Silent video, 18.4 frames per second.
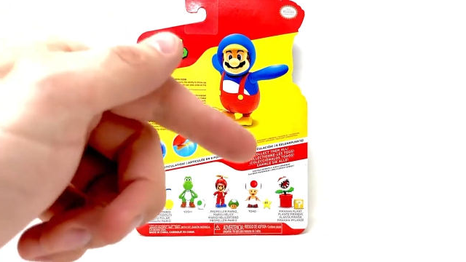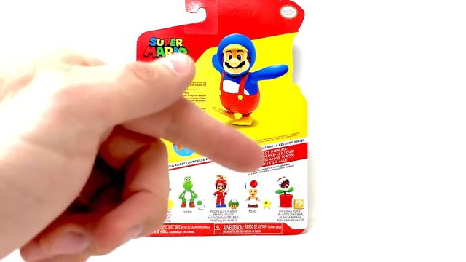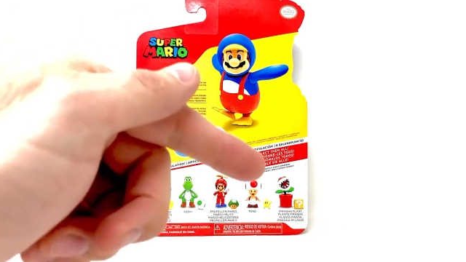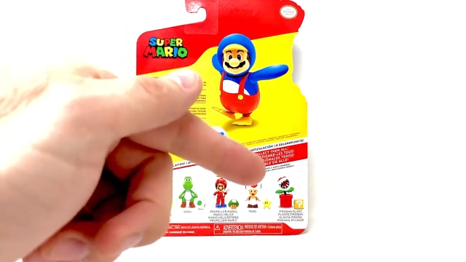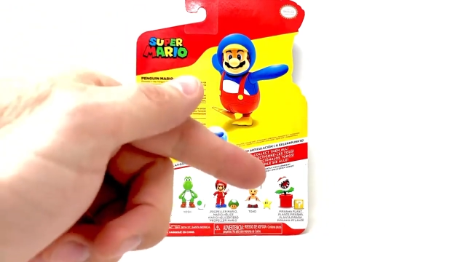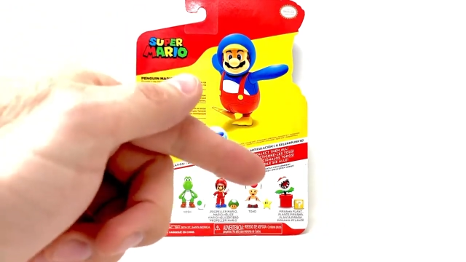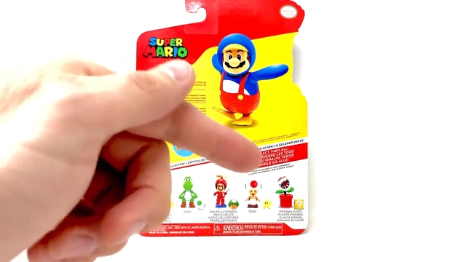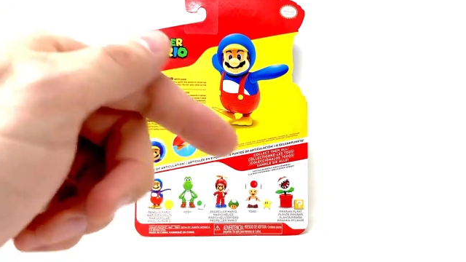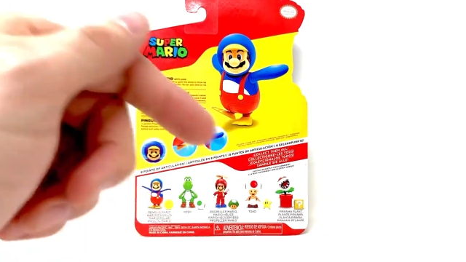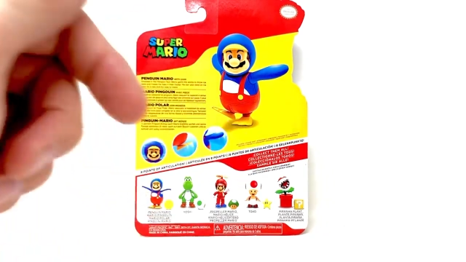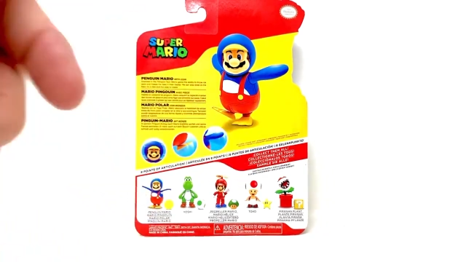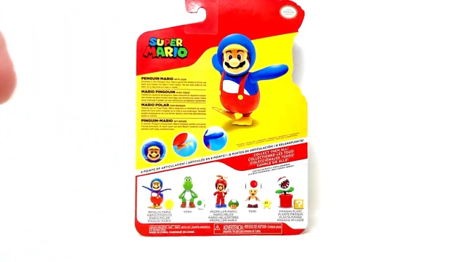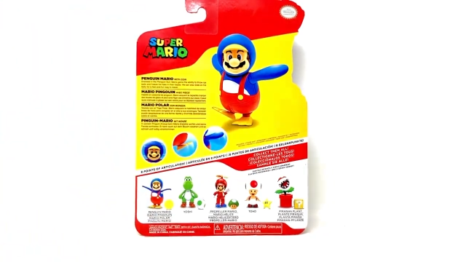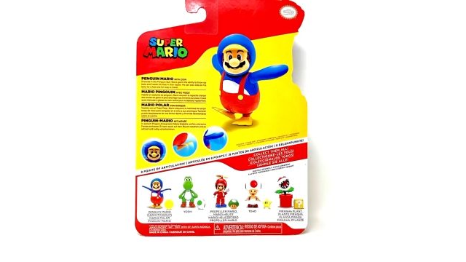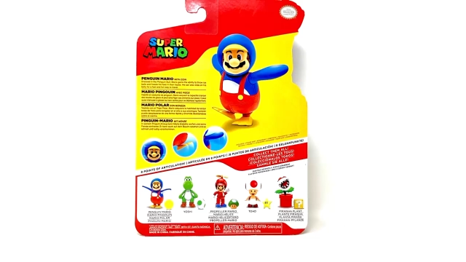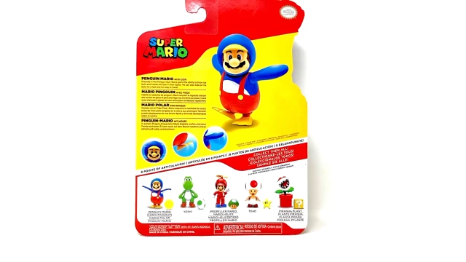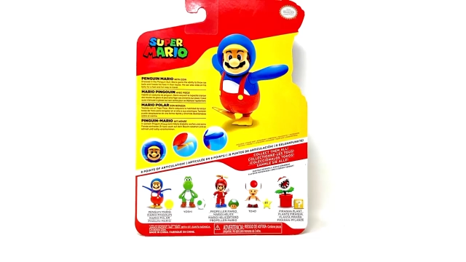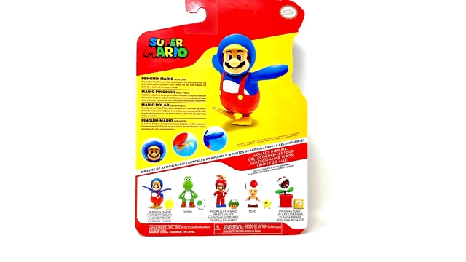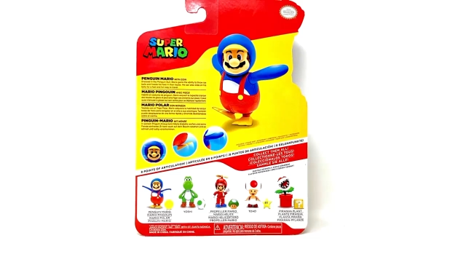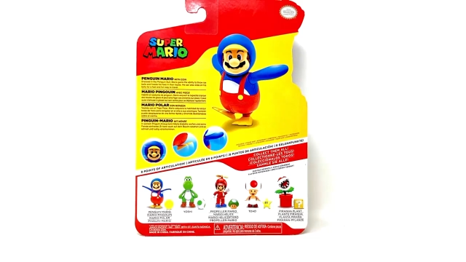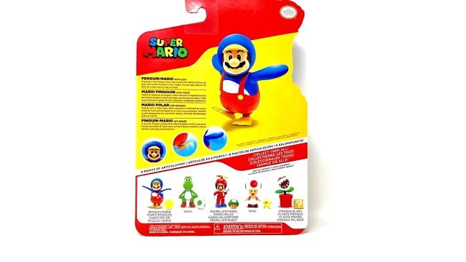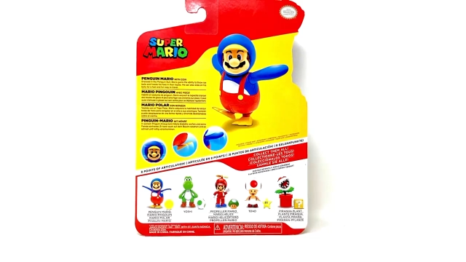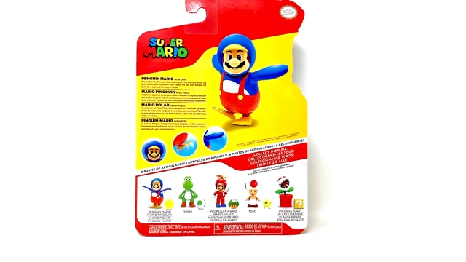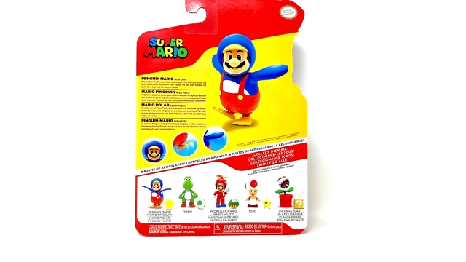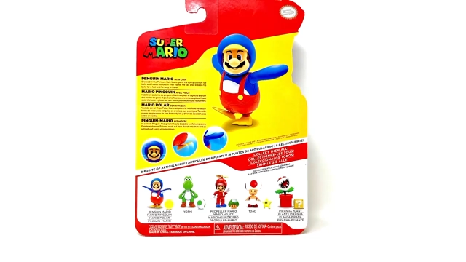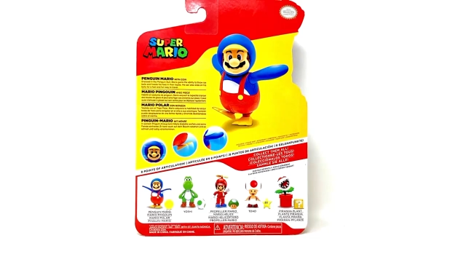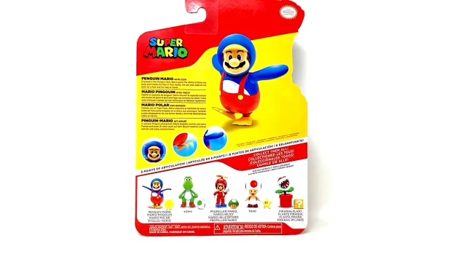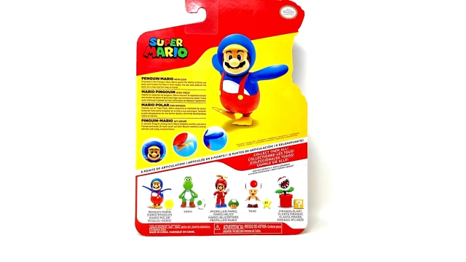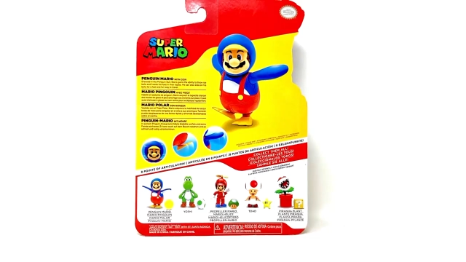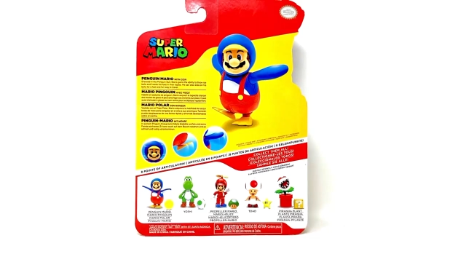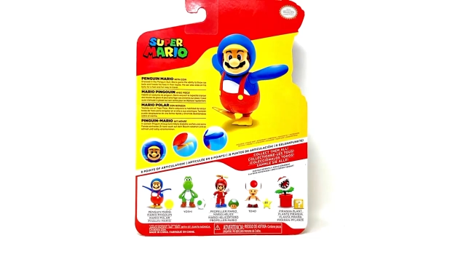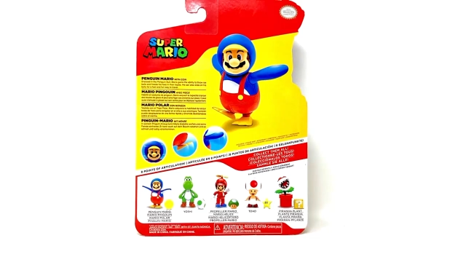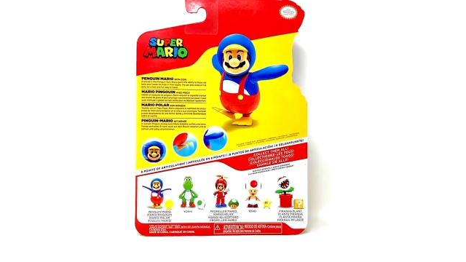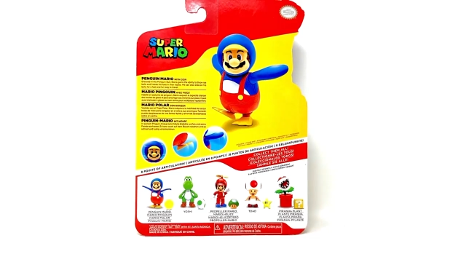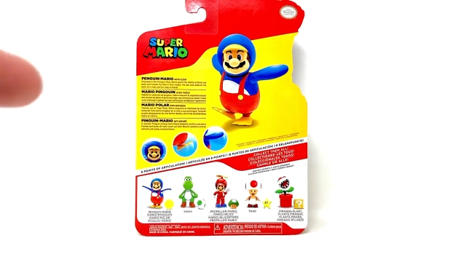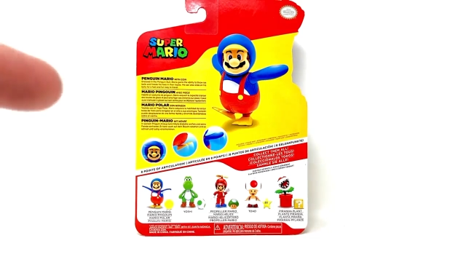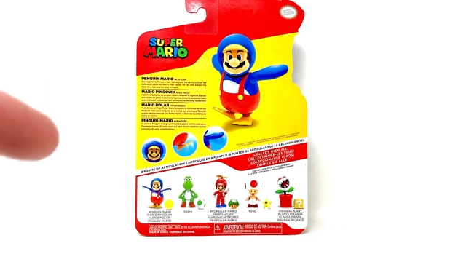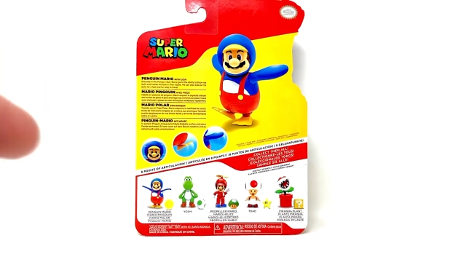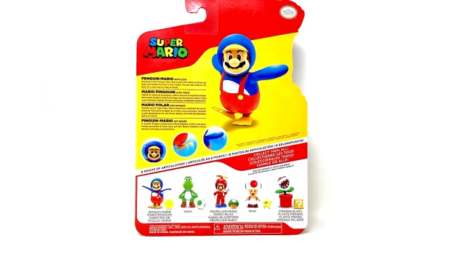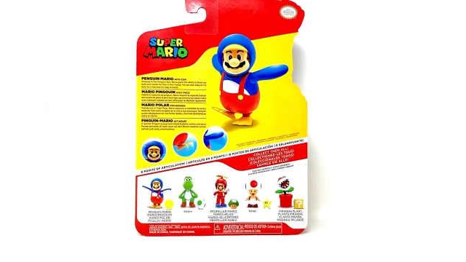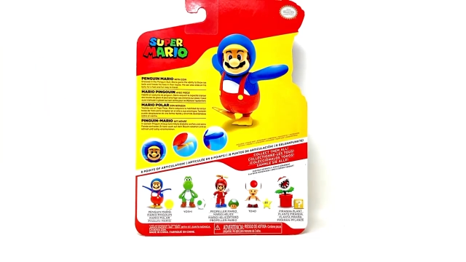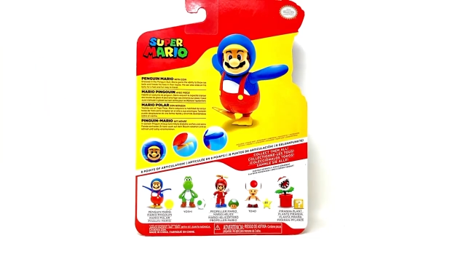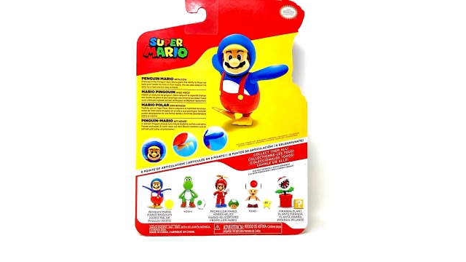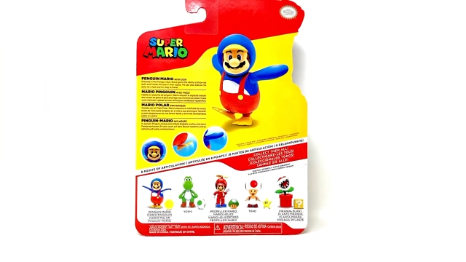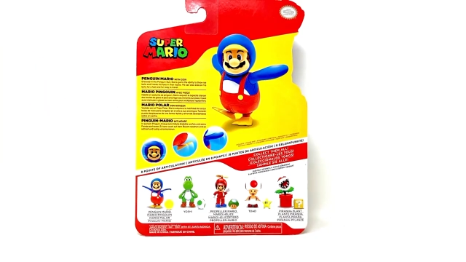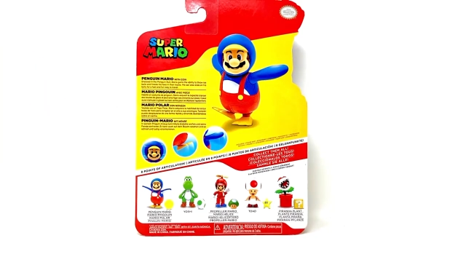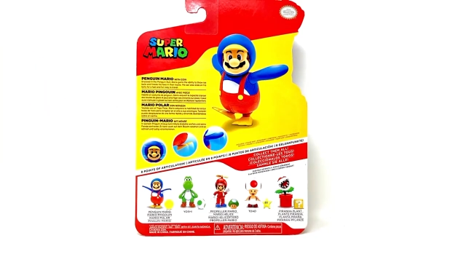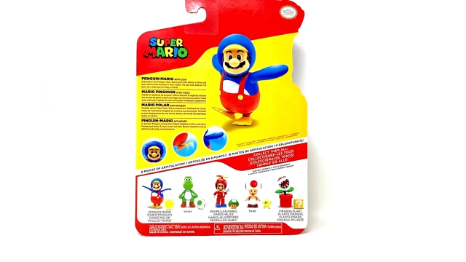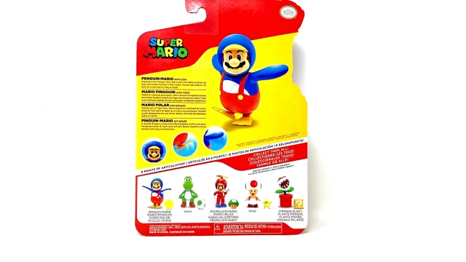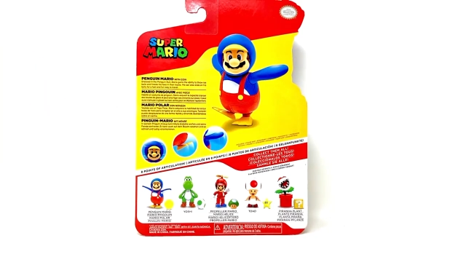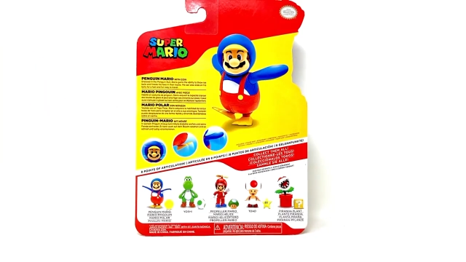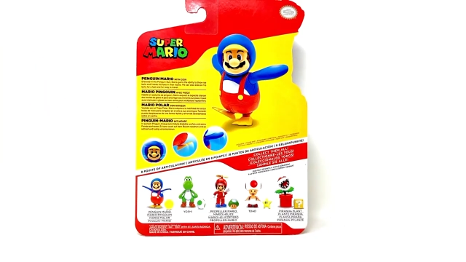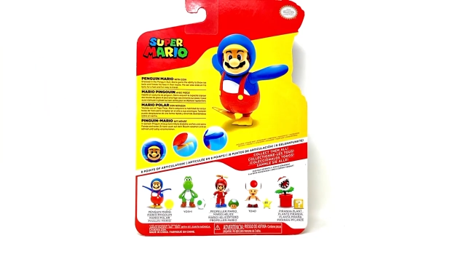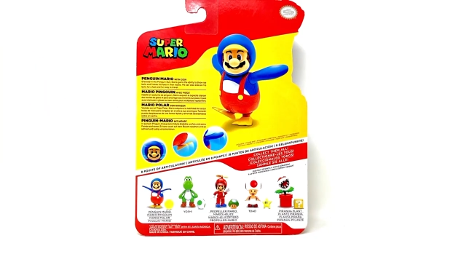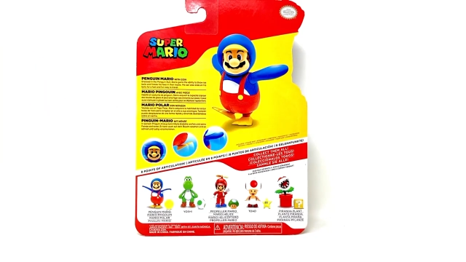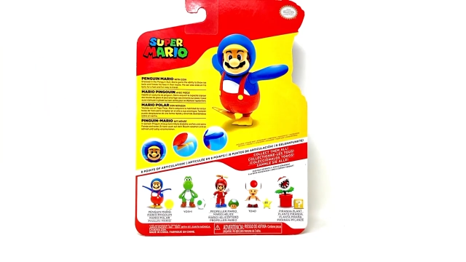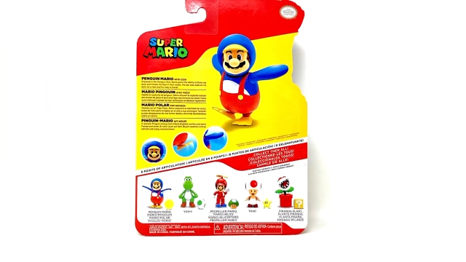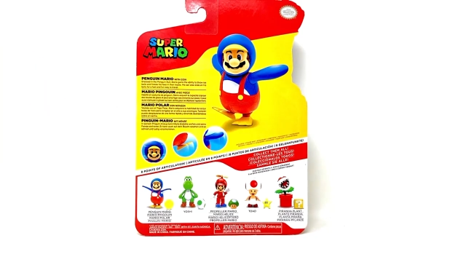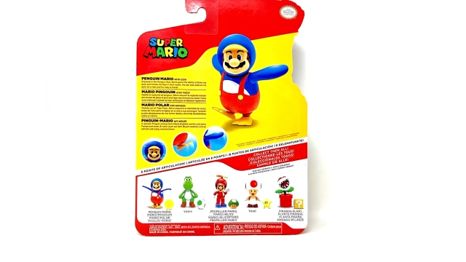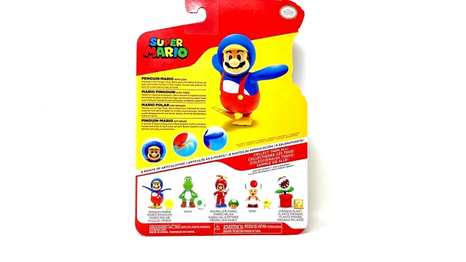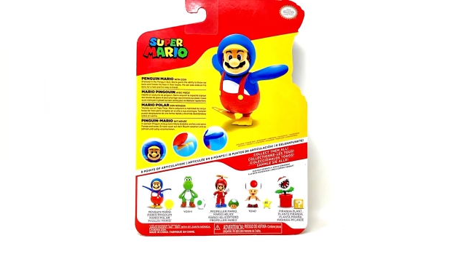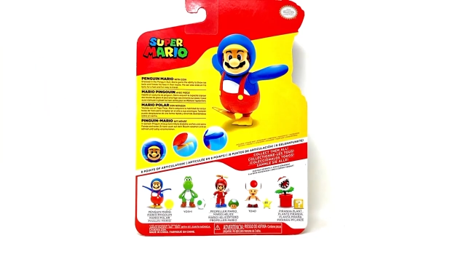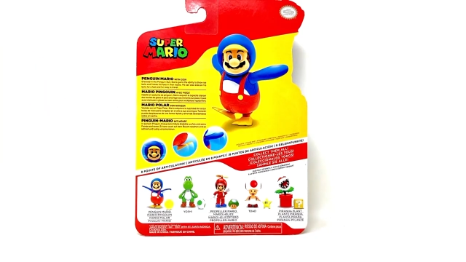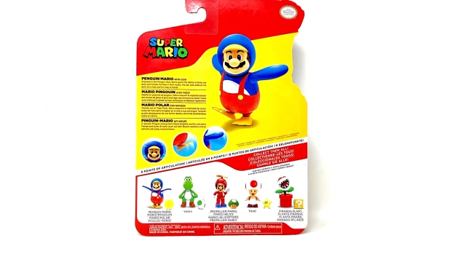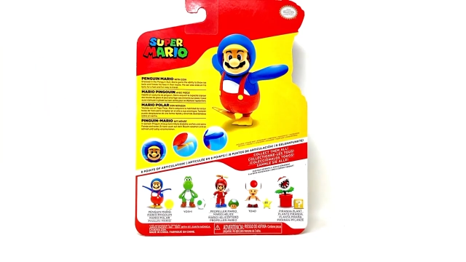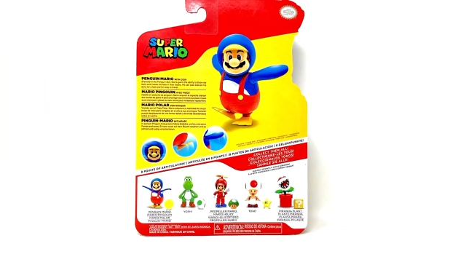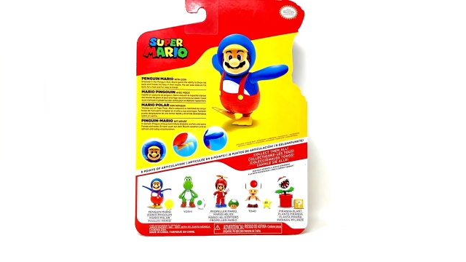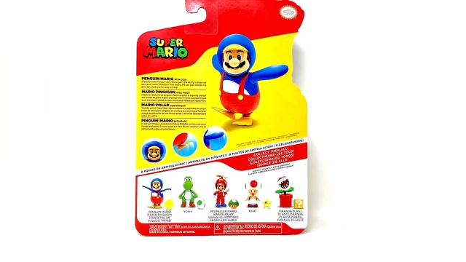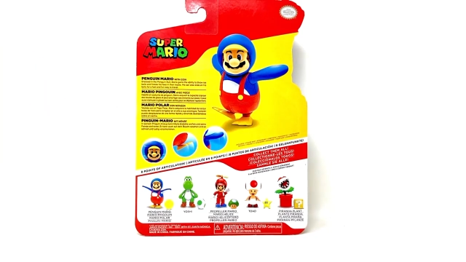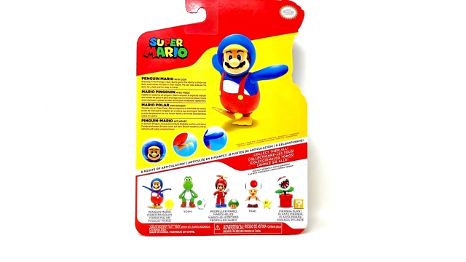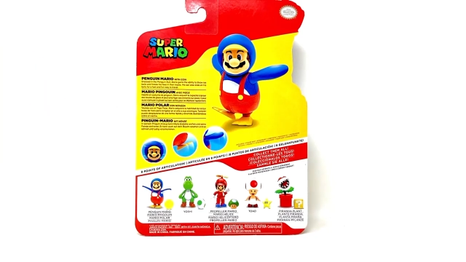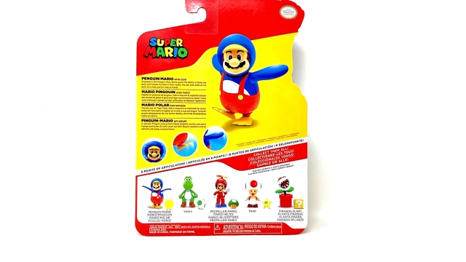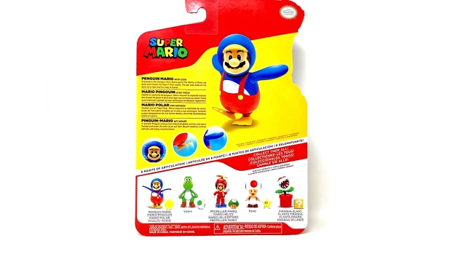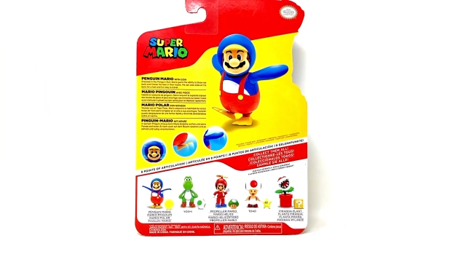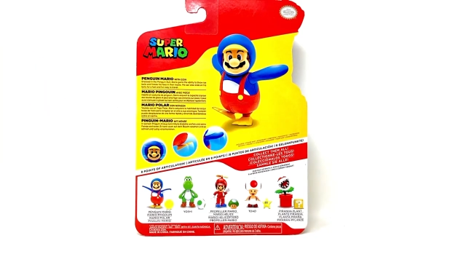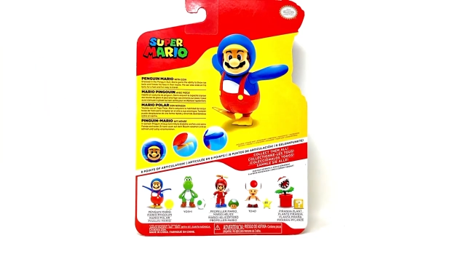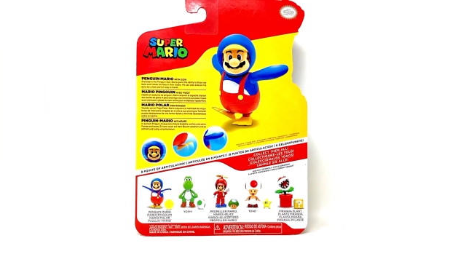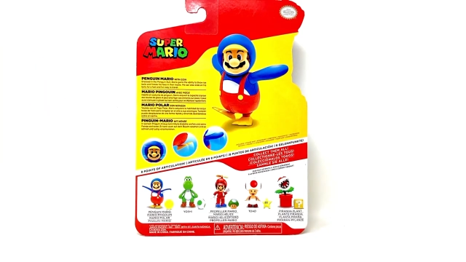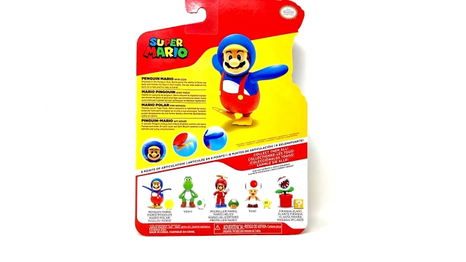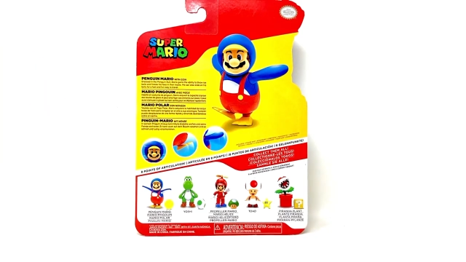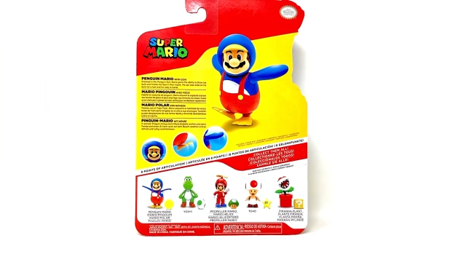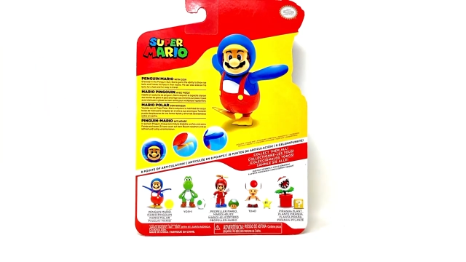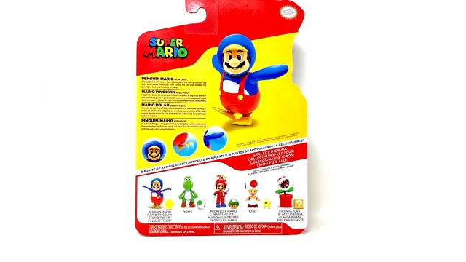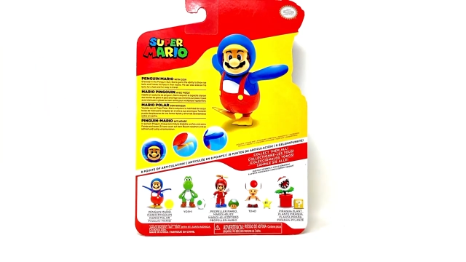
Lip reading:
Nobody's mouth can be seen.